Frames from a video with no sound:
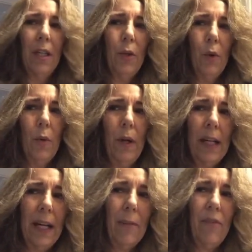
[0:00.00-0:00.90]
You want to wear
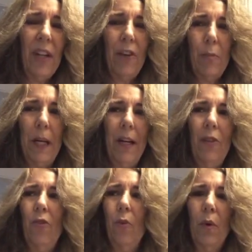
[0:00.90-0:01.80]
camouflage
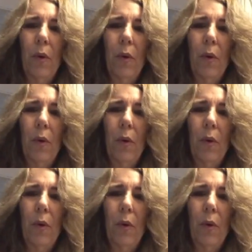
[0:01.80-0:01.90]
pants, you want to